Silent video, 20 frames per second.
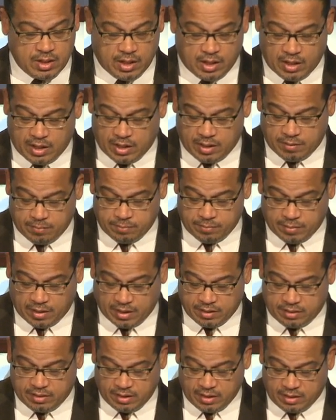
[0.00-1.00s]

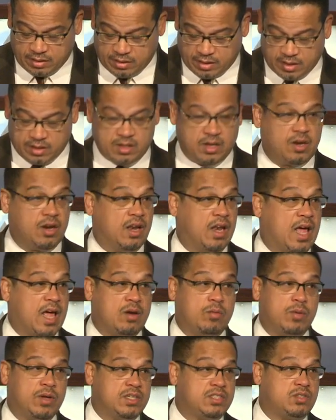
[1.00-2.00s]
I think that there are a lot
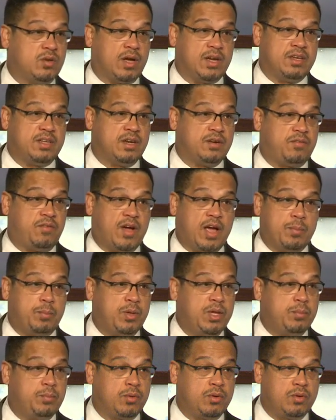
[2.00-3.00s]
of ways to identify
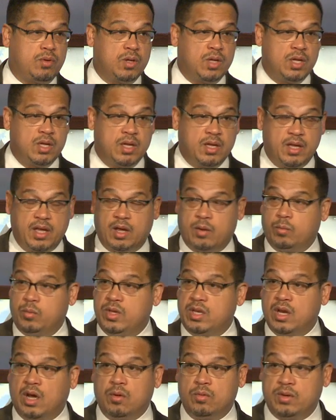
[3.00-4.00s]
people, and
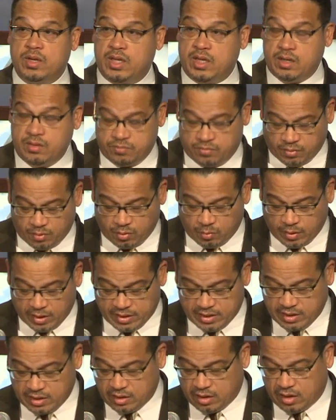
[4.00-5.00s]
we don't need photo
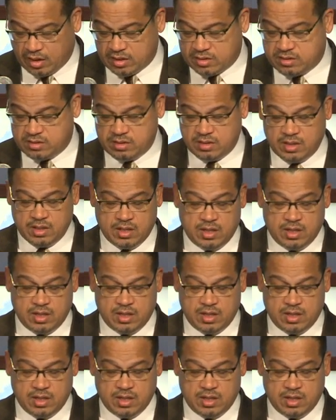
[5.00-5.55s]
ID laws.